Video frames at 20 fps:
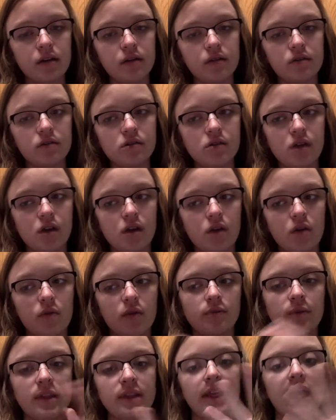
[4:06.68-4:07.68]
So
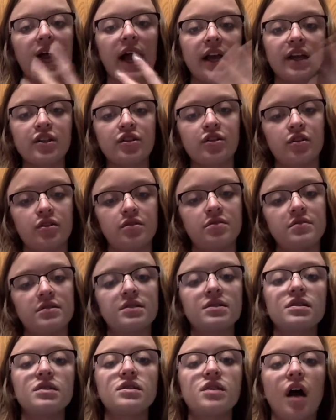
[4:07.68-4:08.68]
the one that I chose was
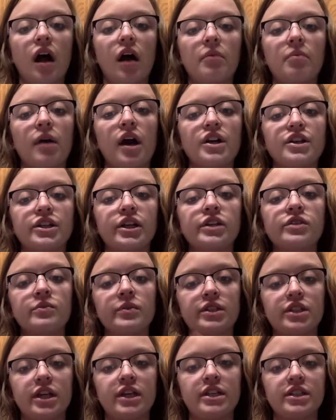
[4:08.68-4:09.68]
the dog project,
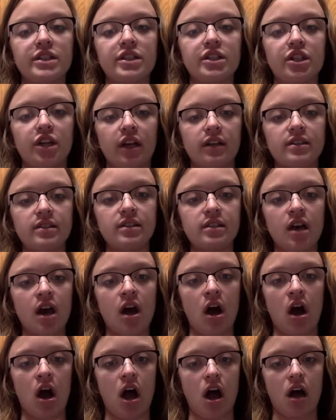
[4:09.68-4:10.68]
which I just
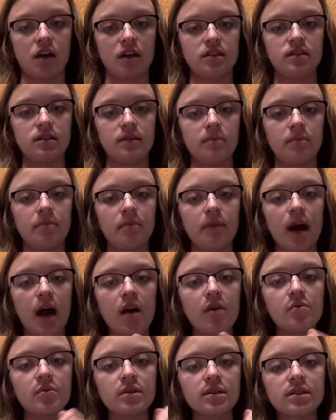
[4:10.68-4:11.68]
talked
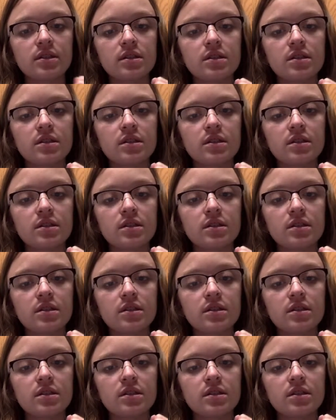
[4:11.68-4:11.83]
about.